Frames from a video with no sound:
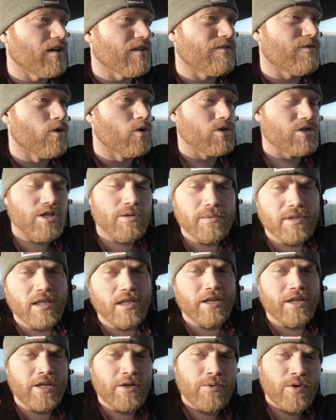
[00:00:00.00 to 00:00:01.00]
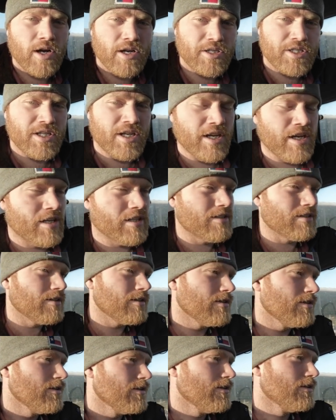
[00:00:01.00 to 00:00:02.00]
Folks seemed to like what I said,
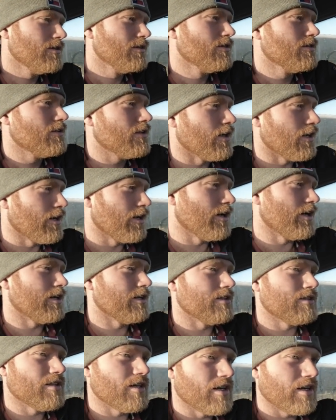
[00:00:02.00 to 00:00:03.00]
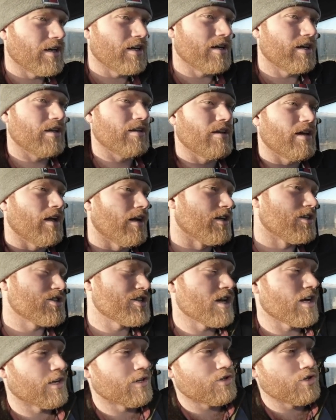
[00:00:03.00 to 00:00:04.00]
and then I
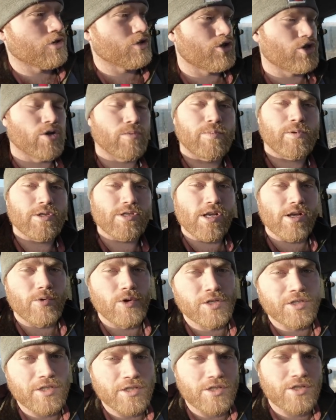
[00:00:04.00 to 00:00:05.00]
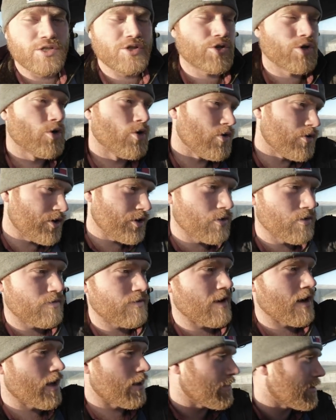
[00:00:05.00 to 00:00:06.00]
started YouTube because I wanted to show real
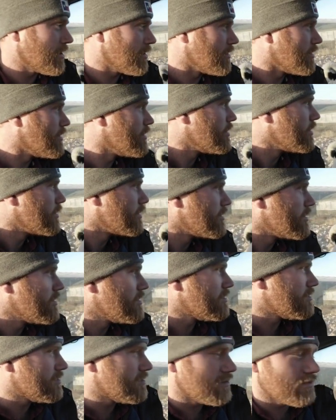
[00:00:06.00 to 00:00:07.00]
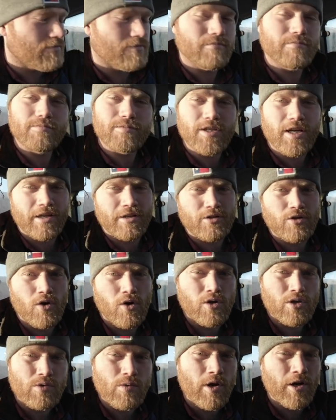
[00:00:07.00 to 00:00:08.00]
farming.
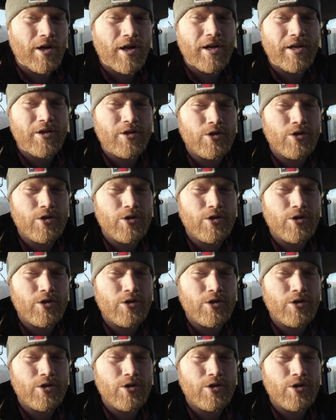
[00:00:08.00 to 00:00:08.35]
TikTok's one thing,